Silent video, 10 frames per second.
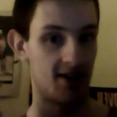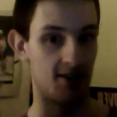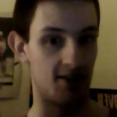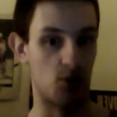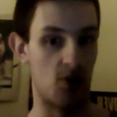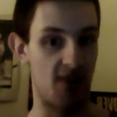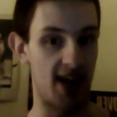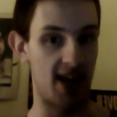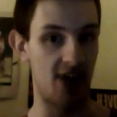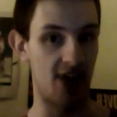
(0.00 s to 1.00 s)
More
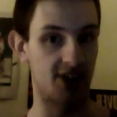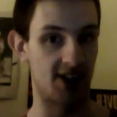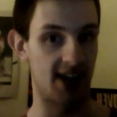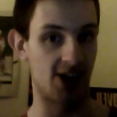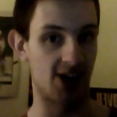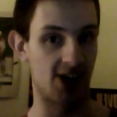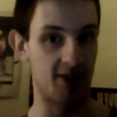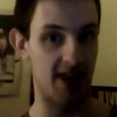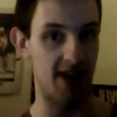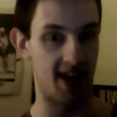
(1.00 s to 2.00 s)
videos on the
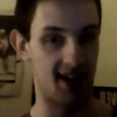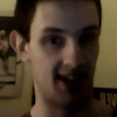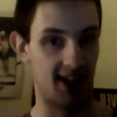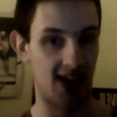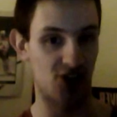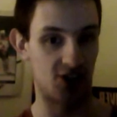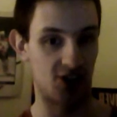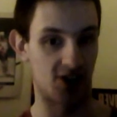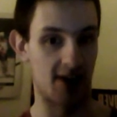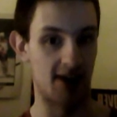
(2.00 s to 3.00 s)
economy and the elections
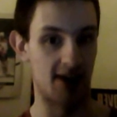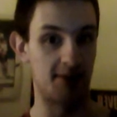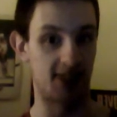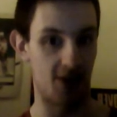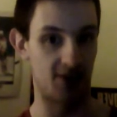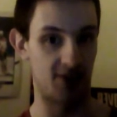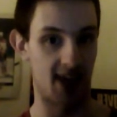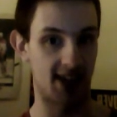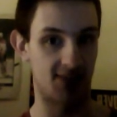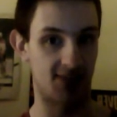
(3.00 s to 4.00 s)
are coming up soon.
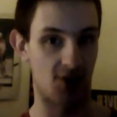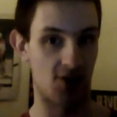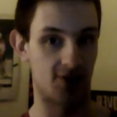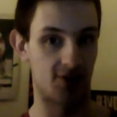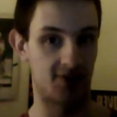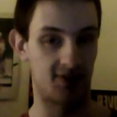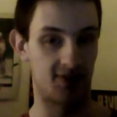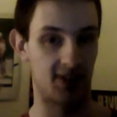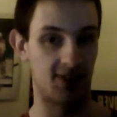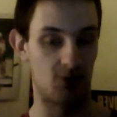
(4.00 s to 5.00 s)
Thanks for
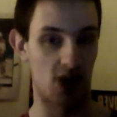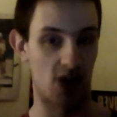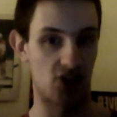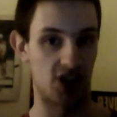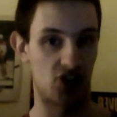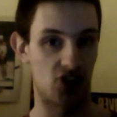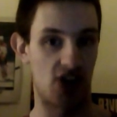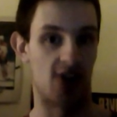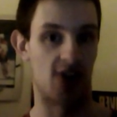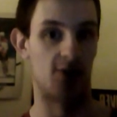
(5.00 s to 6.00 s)
watching this
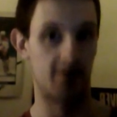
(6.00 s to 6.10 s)
channel.